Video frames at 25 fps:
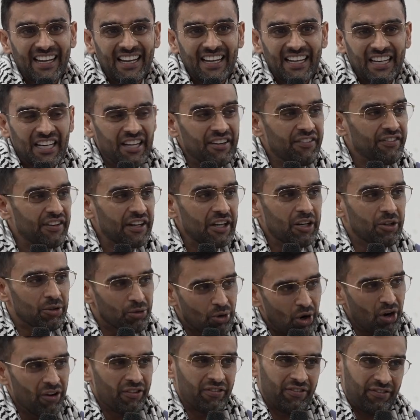living
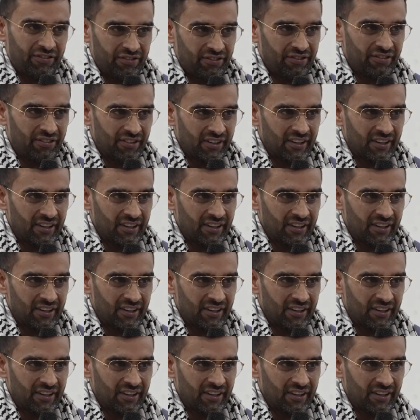rough.